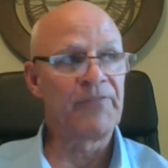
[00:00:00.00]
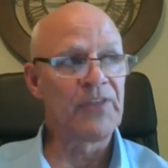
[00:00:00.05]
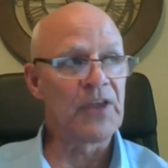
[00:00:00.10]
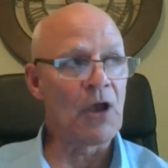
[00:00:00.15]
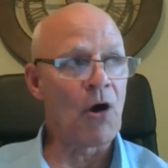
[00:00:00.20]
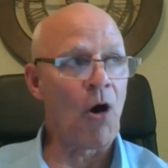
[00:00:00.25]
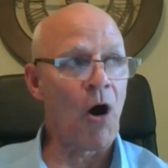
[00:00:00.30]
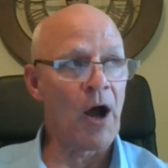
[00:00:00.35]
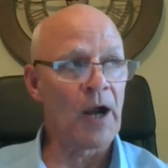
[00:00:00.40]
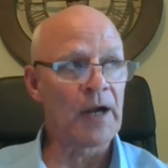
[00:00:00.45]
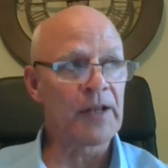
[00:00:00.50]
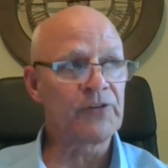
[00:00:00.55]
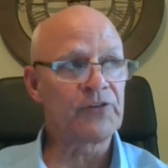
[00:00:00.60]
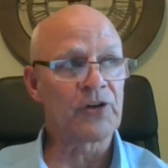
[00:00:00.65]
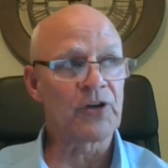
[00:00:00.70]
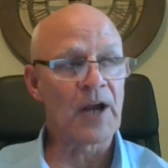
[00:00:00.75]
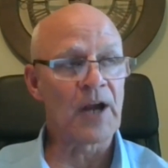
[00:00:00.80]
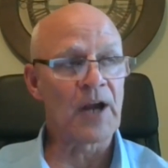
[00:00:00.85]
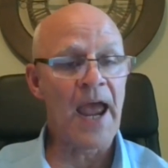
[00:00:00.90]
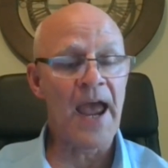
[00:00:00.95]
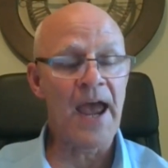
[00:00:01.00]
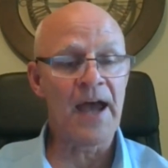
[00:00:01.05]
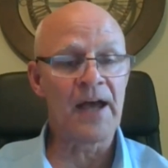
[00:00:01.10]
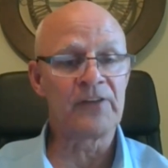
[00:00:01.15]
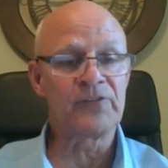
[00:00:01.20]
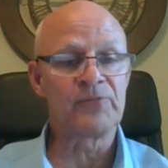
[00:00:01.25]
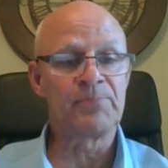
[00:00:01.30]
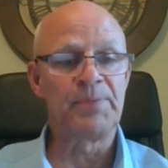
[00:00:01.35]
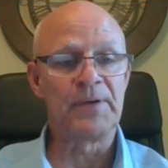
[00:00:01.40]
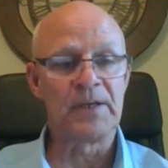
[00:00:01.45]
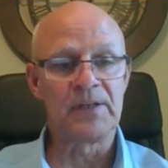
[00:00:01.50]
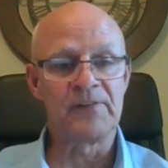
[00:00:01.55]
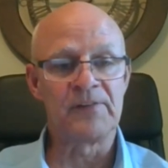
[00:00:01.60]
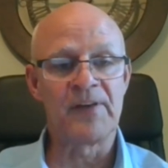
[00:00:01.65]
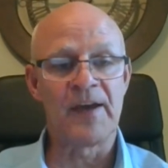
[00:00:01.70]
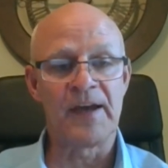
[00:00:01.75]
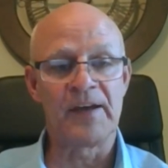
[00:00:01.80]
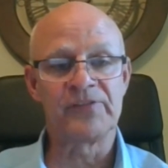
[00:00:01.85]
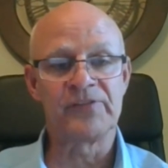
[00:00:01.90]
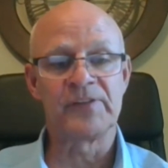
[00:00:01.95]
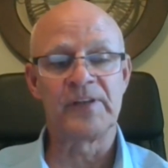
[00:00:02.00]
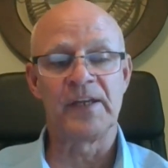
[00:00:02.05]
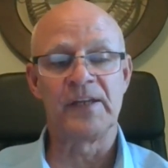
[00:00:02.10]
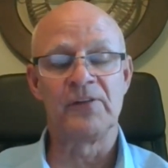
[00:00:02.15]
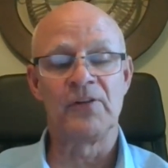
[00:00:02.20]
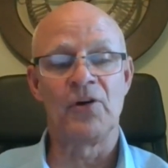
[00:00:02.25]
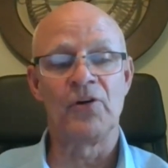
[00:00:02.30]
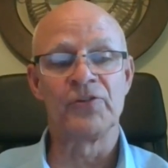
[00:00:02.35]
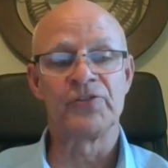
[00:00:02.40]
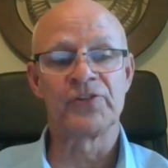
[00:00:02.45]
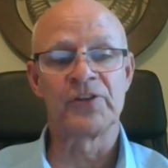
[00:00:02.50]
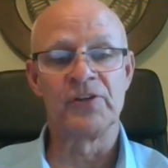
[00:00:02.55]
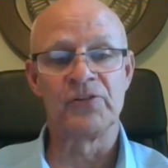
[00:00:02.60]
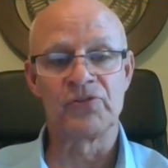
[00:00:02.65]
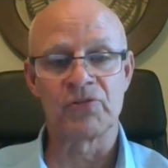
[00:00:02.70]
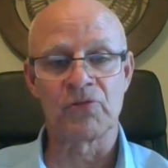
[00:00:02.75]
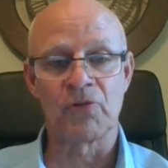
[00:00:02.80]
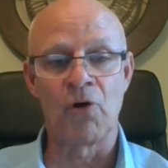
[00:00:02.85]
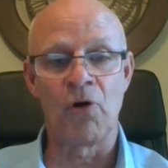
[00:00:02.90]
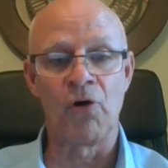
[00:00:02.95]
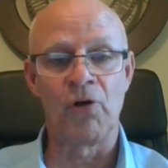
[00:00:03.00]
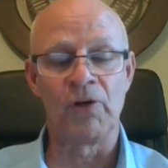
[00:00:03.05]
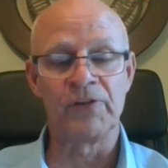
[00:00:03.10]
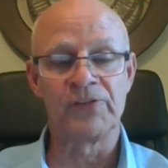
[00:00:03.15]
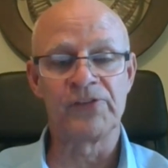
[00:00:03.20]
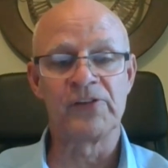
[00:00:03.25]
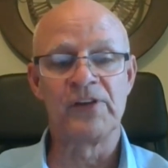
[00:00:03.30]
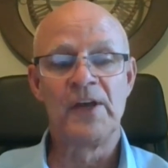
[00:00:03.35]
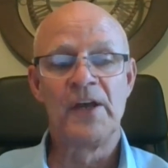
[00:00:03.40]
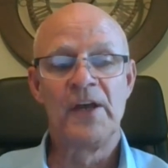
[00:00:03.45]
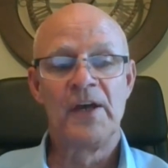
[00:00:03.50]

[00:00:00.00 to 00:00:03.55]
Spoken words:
the auditor has been testing those controls